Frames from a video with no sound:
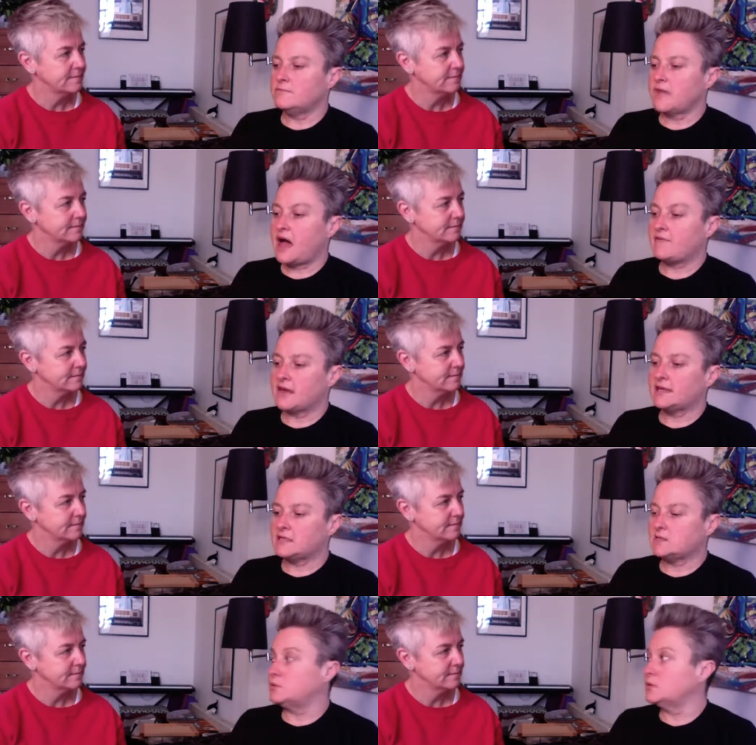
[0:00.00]
Speaker 1: having any
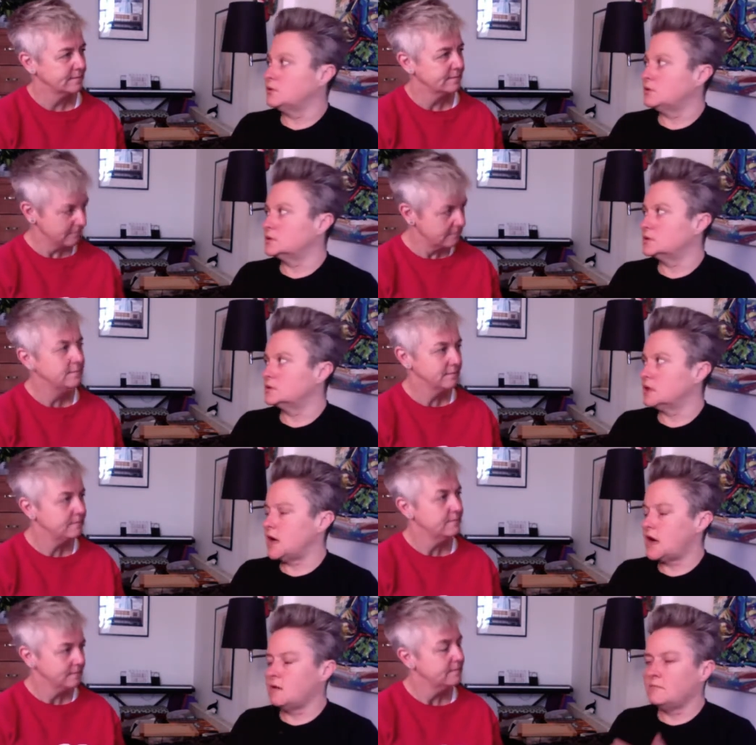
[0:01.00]
support, mm.
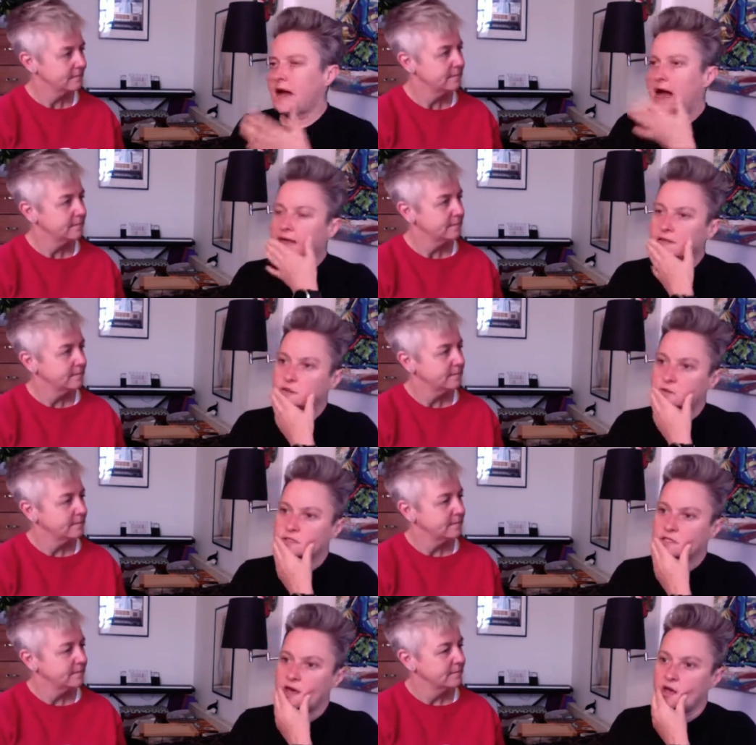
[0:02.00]
um, and
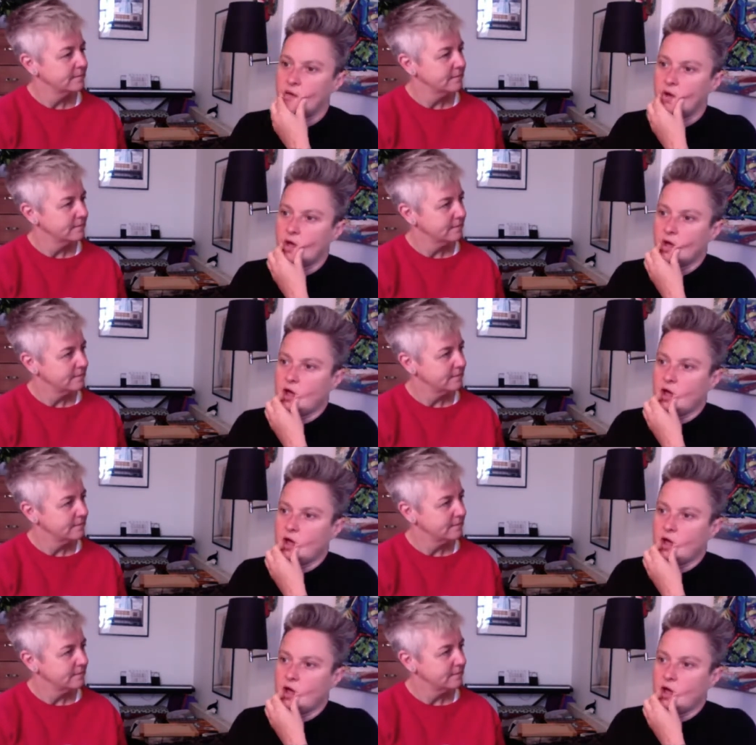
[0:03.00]
also